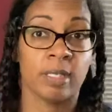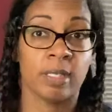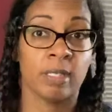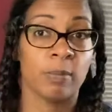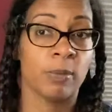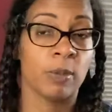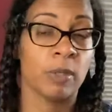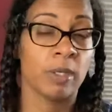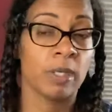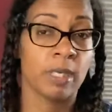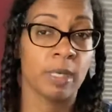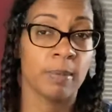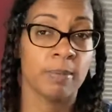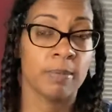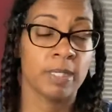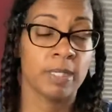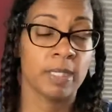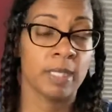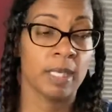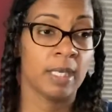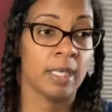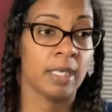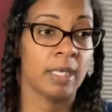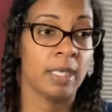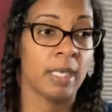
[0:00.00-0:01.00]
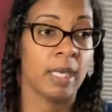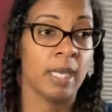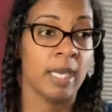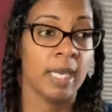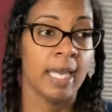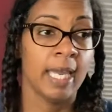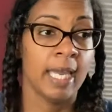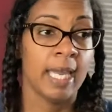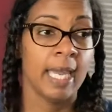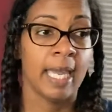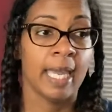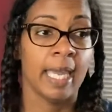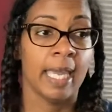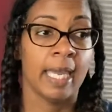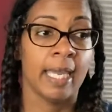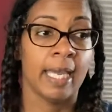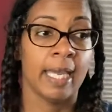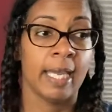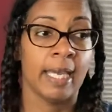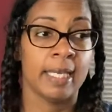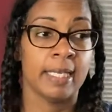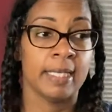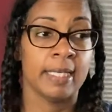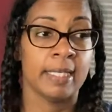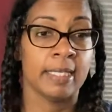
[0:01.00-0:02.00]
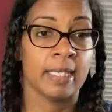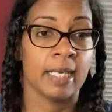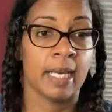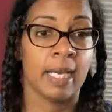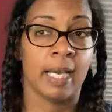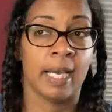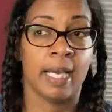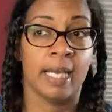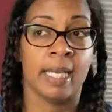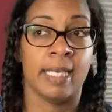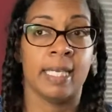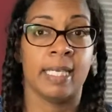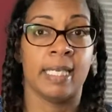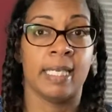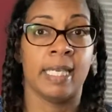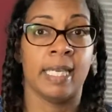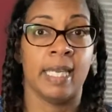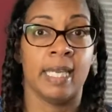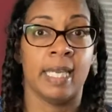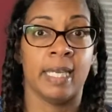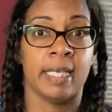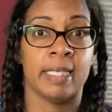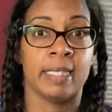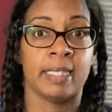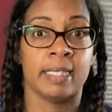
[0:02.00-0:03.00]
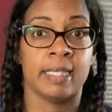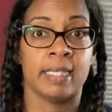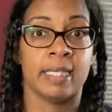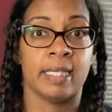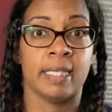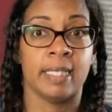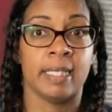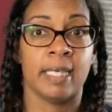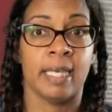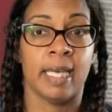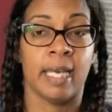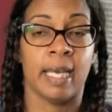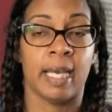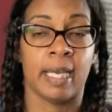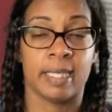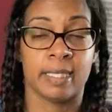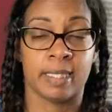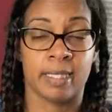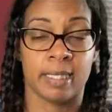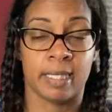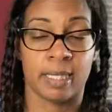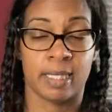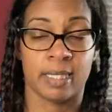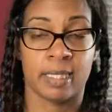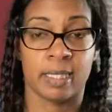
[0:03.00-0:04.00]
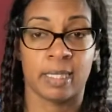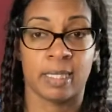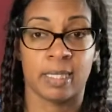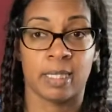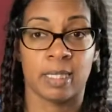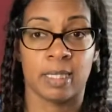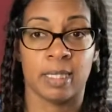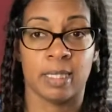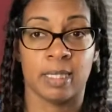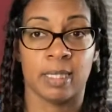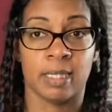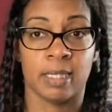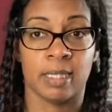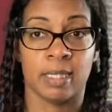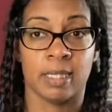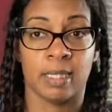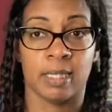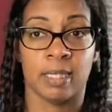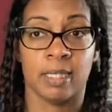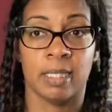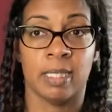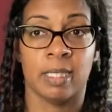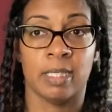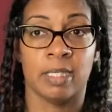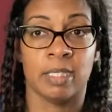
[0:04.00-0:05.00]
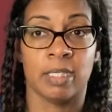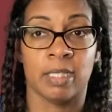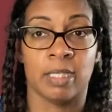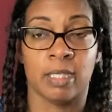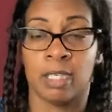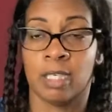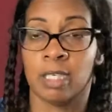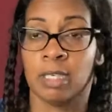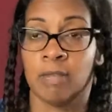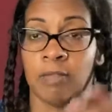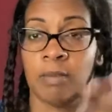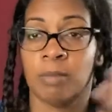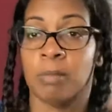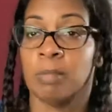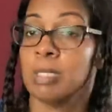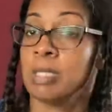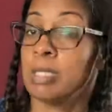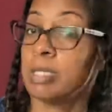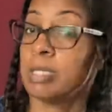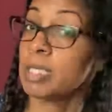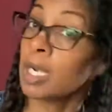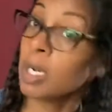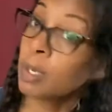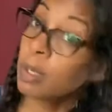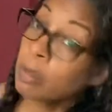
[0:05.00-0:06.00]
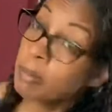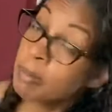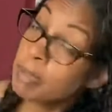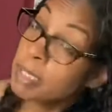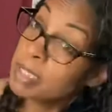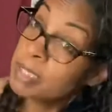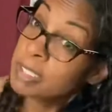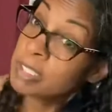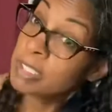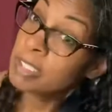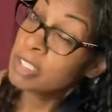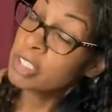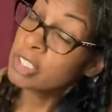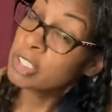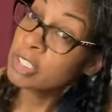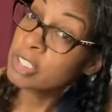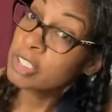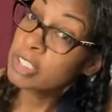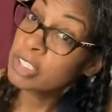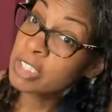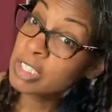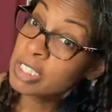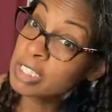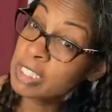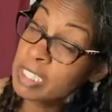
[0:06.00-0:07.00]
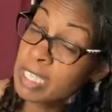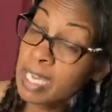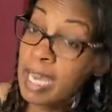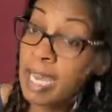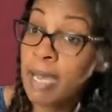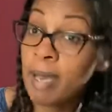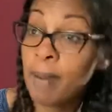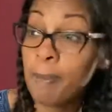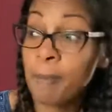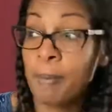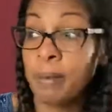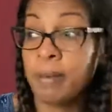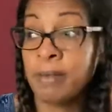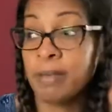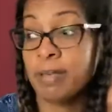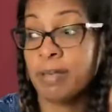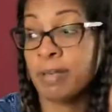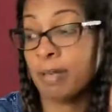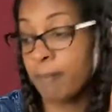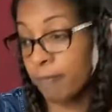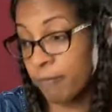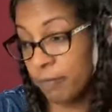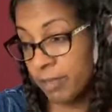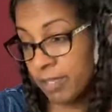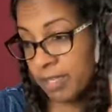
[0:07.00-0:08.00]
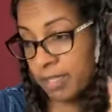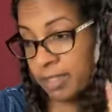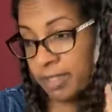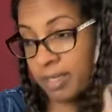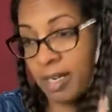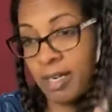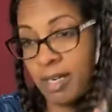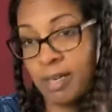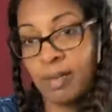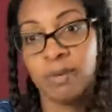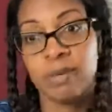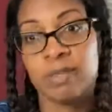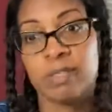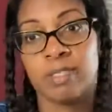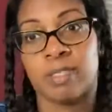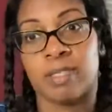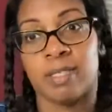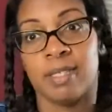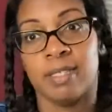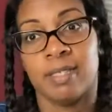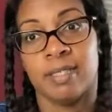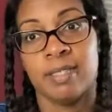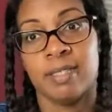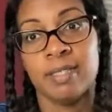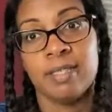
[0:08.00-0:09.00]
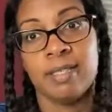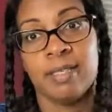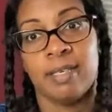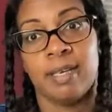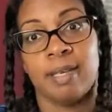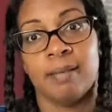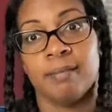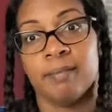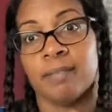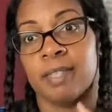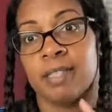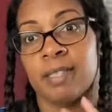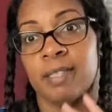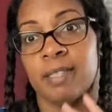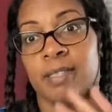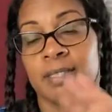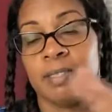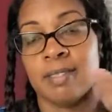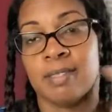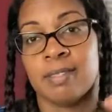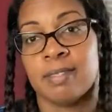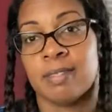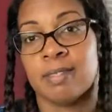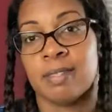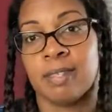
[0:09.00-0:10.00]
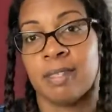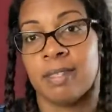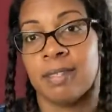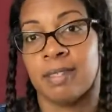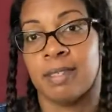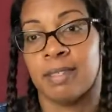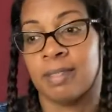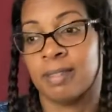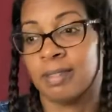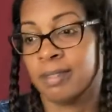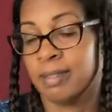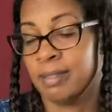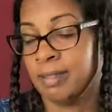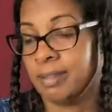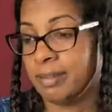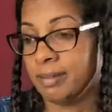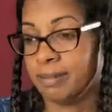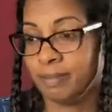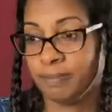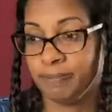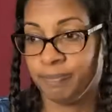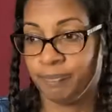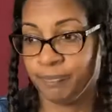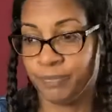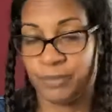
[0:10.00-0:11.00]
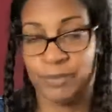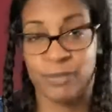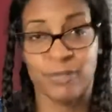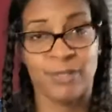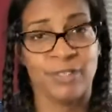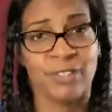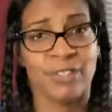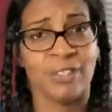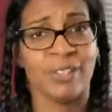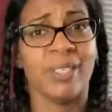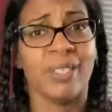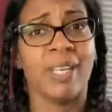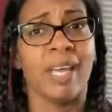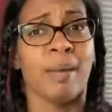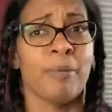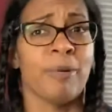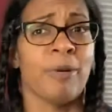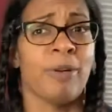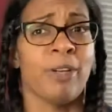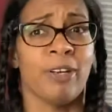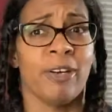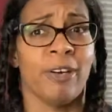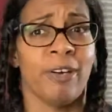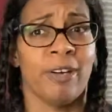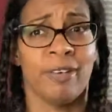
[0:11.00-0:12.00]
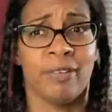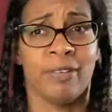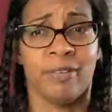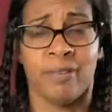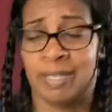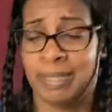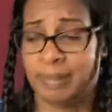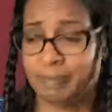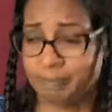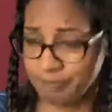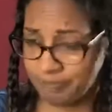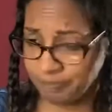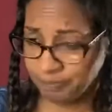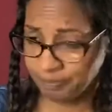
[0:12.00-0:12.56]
the book comes in and I can't access it. It's like giving me this error message to the app. I'm freaking out. I'm like, this is like losing your library card, right?